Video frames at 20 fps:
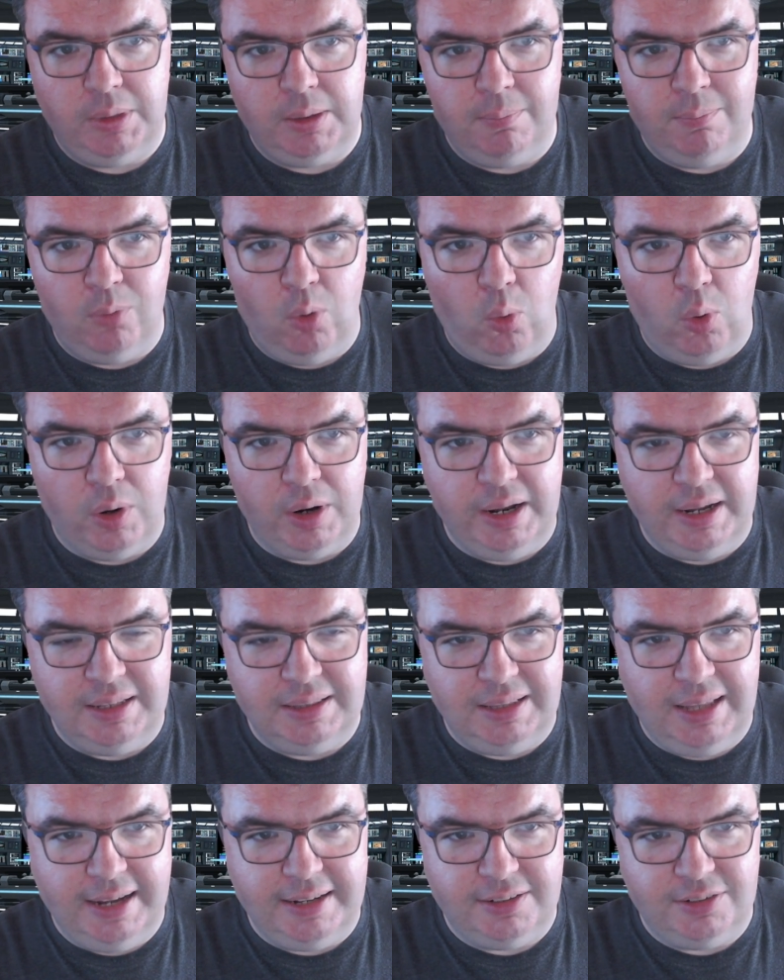more
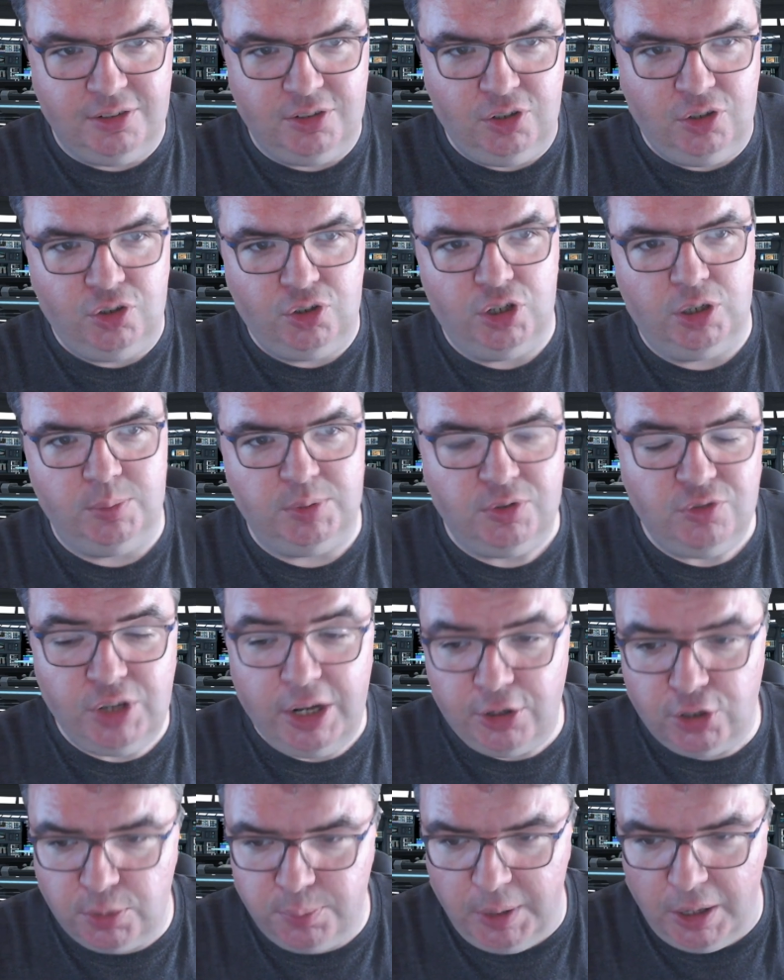enlightened in terms of
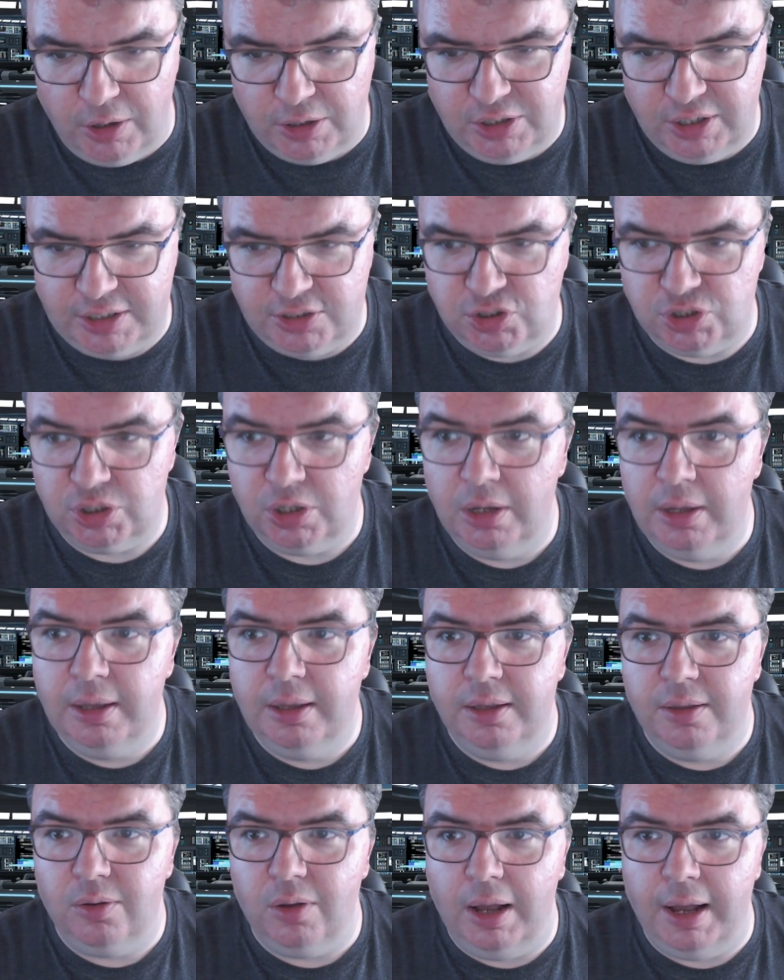gender politics
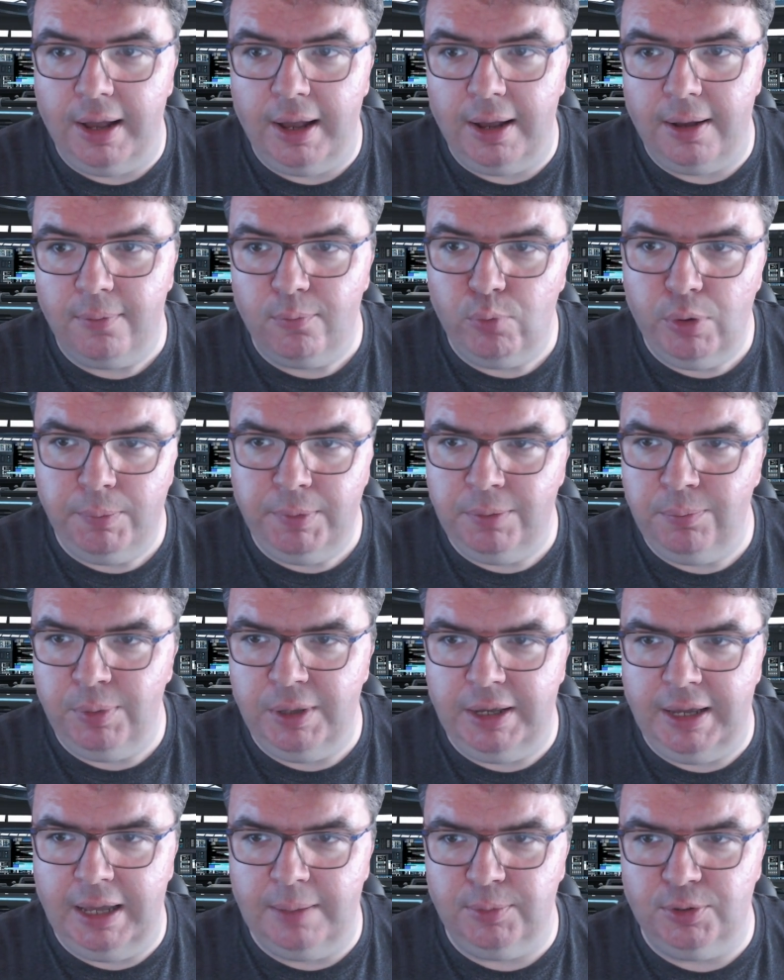um women
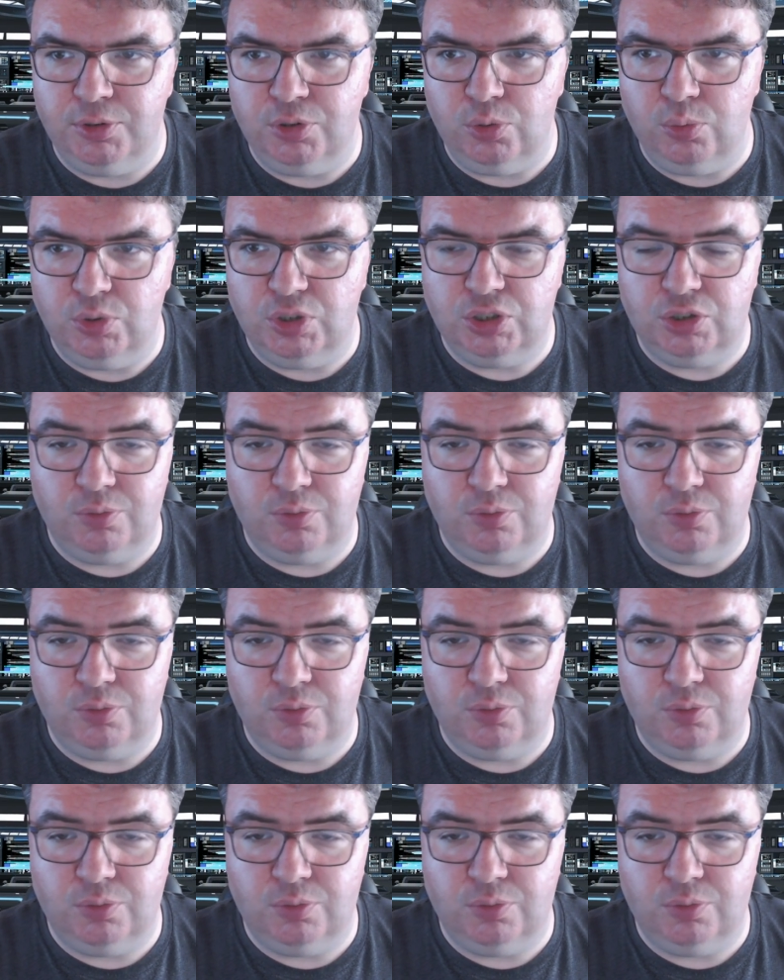being able to